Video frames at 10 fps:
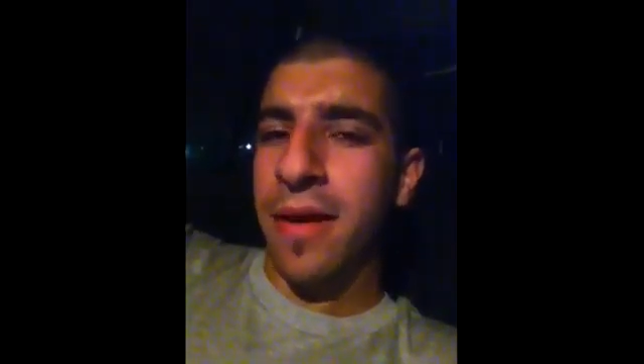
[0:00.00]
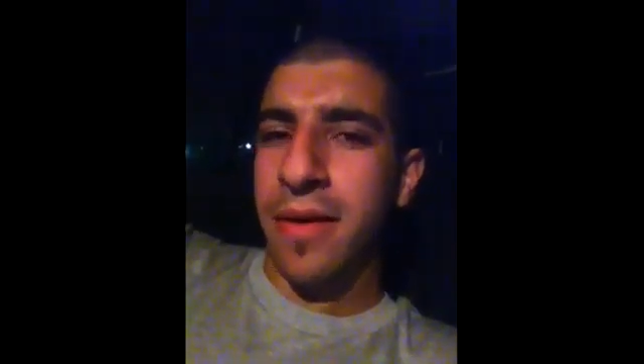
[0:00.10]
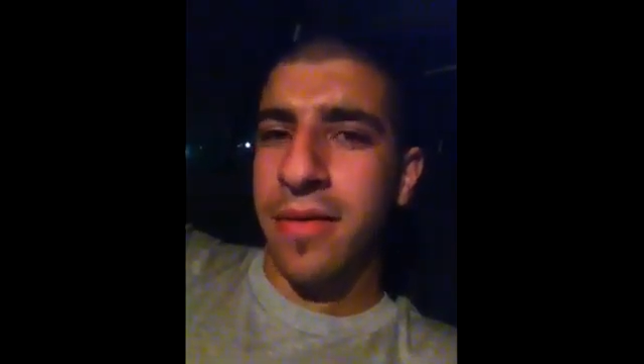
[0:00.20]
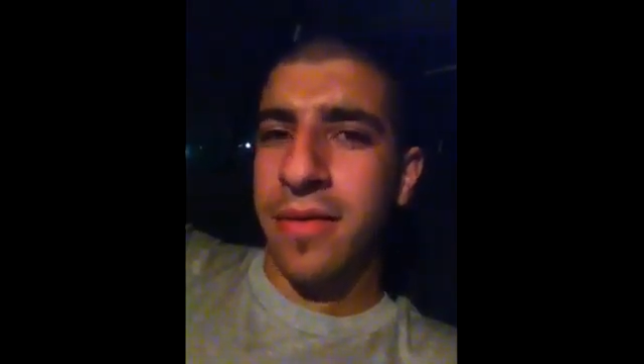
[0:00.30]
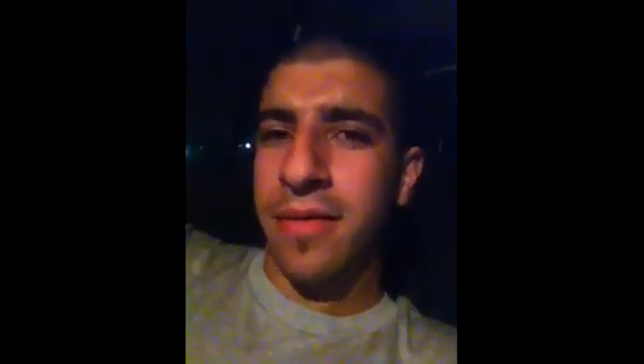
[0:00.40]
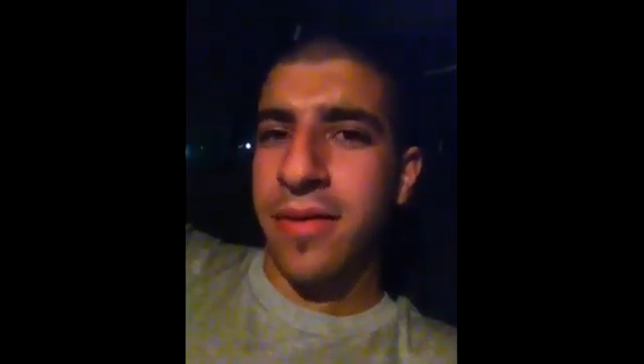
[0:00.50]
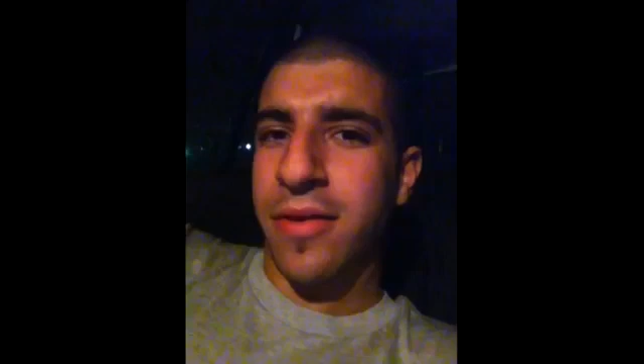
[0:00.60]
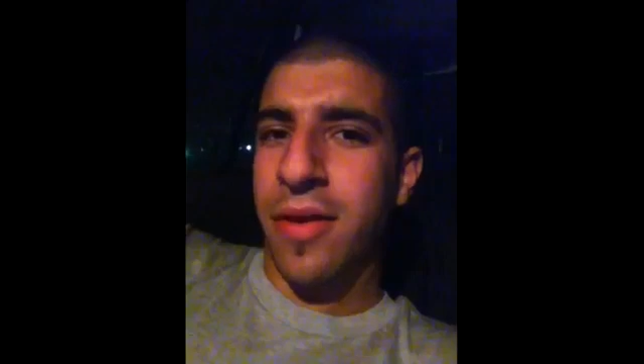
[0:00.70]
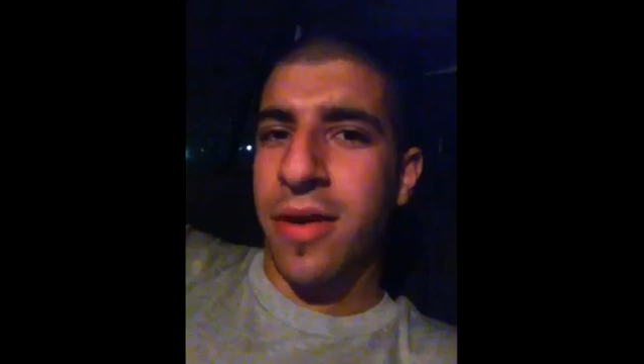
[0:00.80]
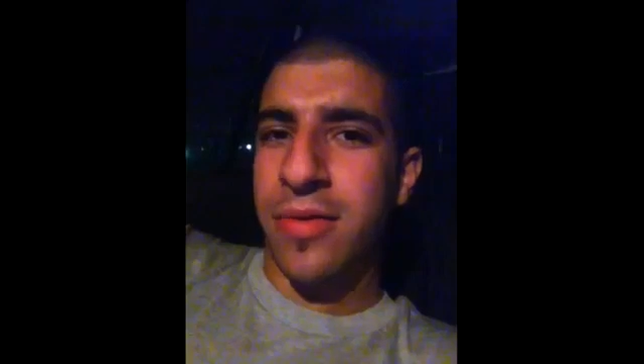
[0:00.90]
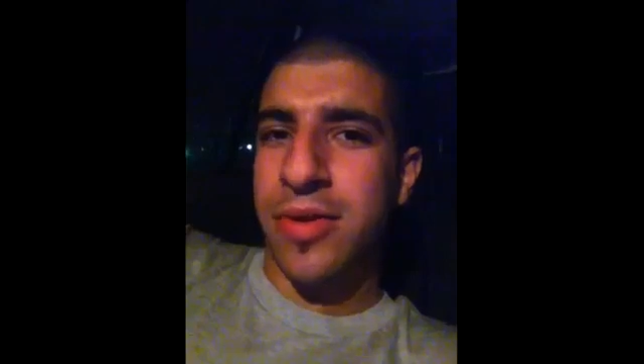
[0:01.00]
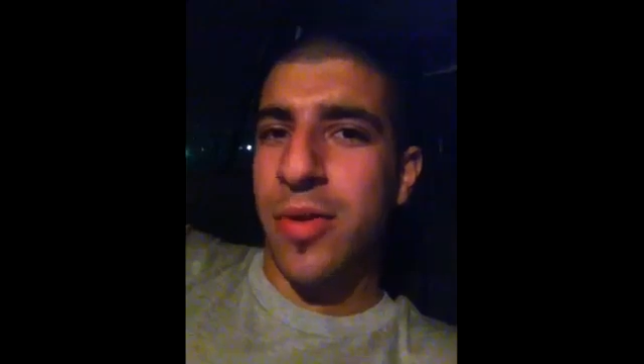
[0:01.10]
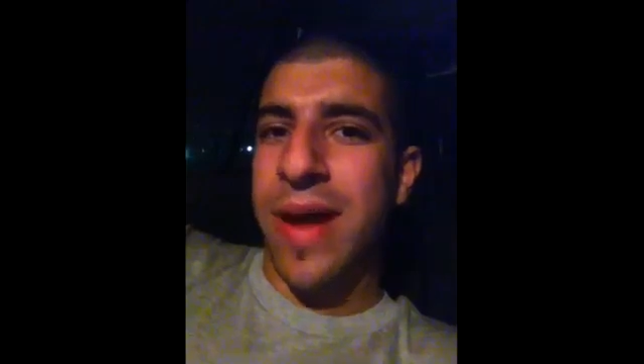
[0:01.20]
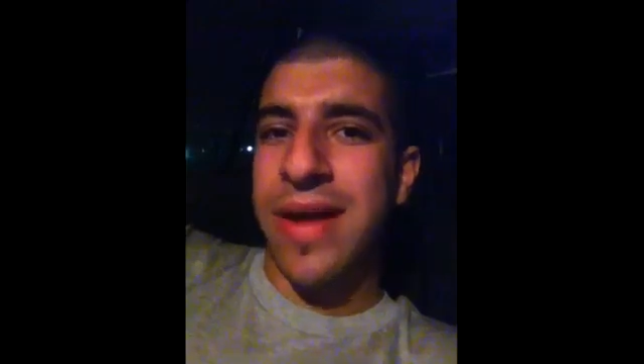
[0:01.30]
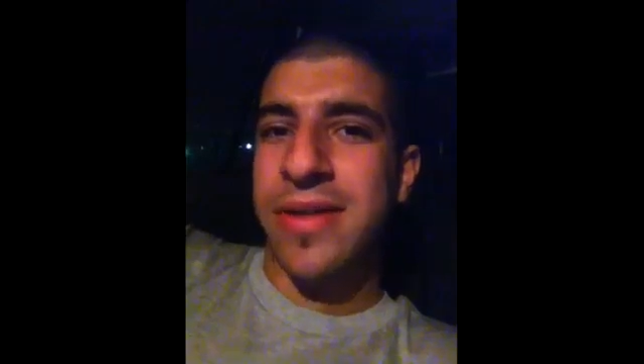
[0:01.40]
I you know, I was
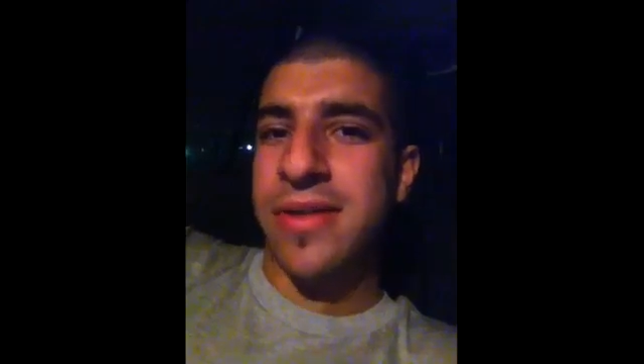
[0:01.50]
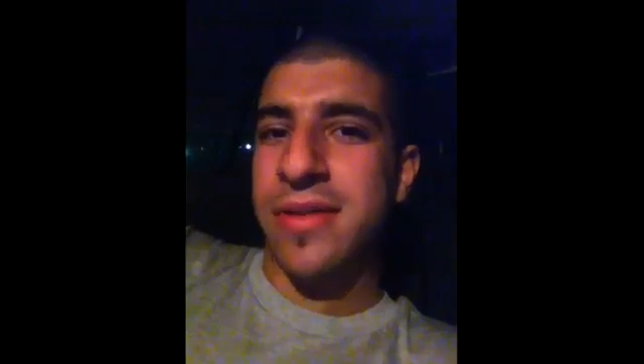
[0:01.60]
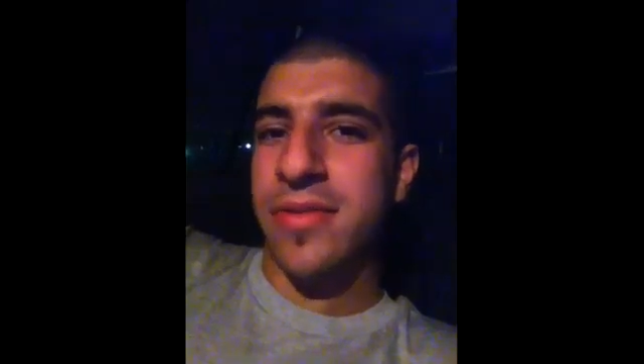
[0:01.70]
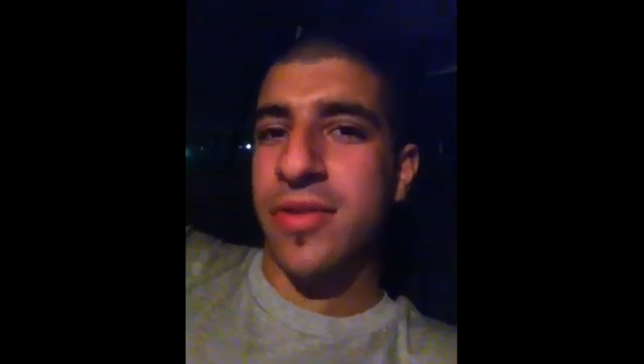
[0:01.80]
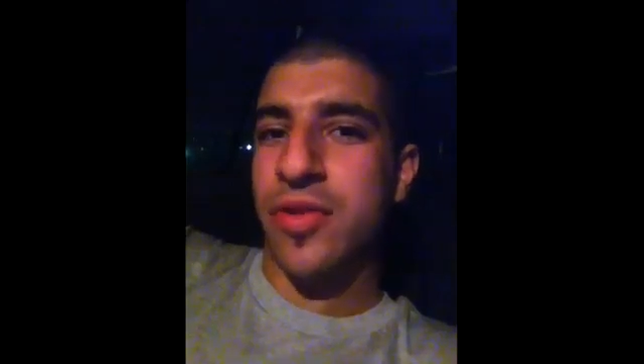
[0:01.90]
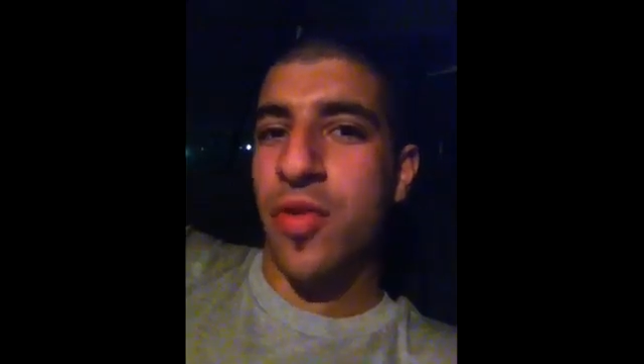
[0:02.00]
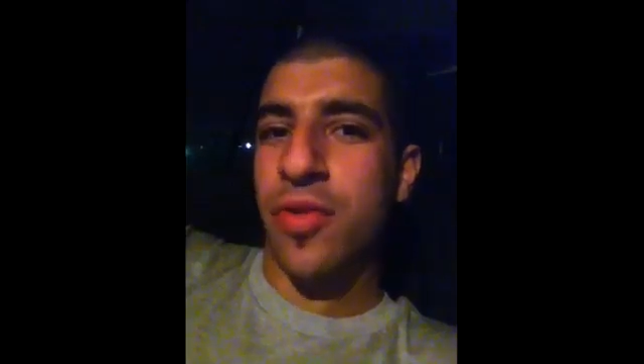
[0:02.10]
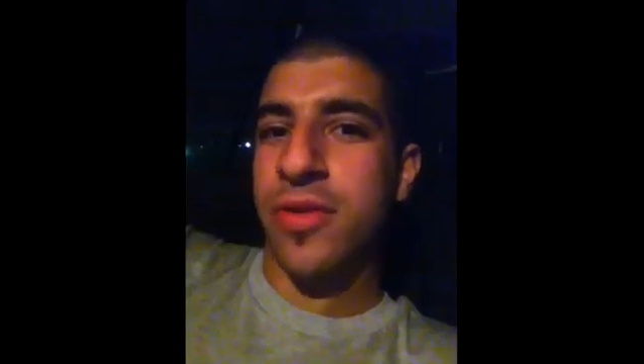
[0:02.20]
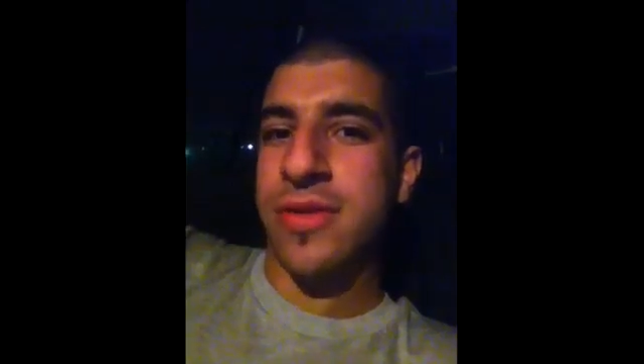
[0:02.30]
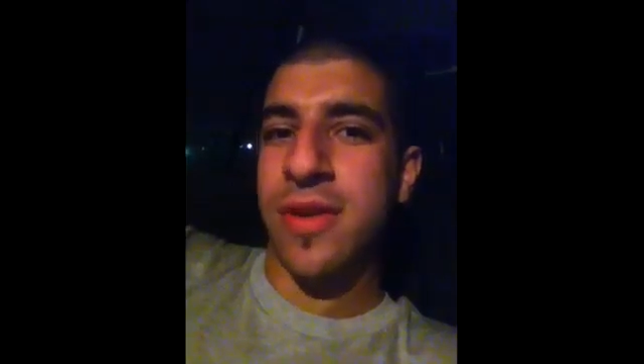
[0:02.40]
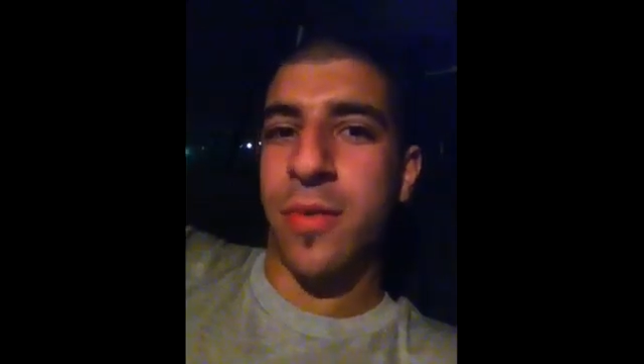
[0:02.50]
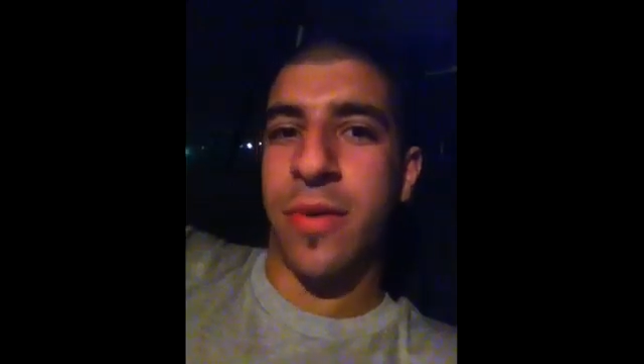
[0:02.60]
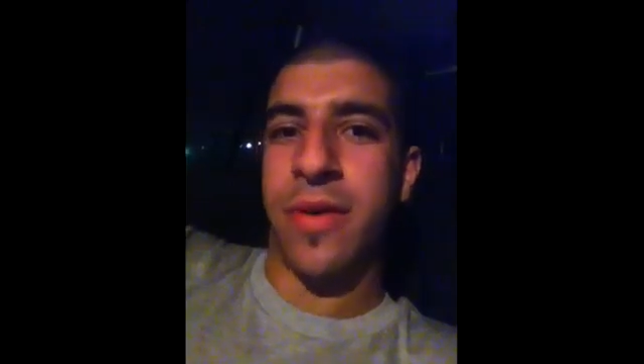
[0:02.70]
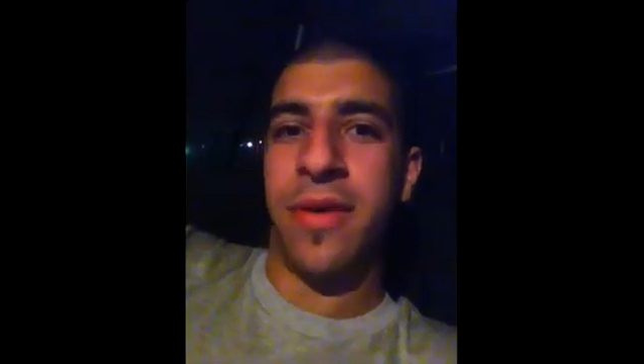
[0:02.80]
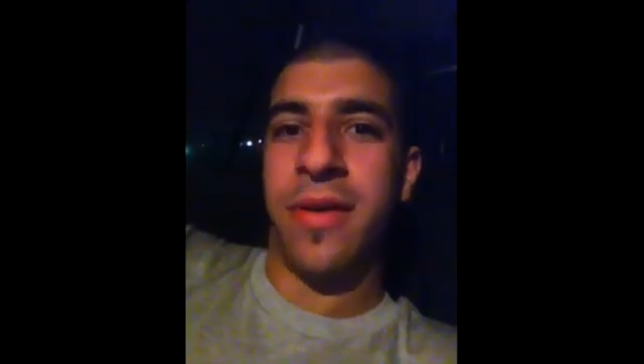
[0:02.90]
so anxious to talk to
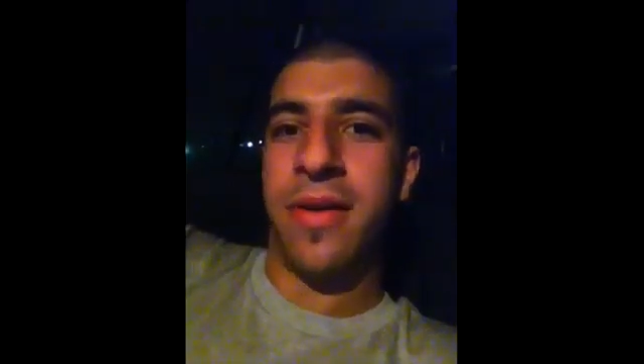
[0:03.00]
someone.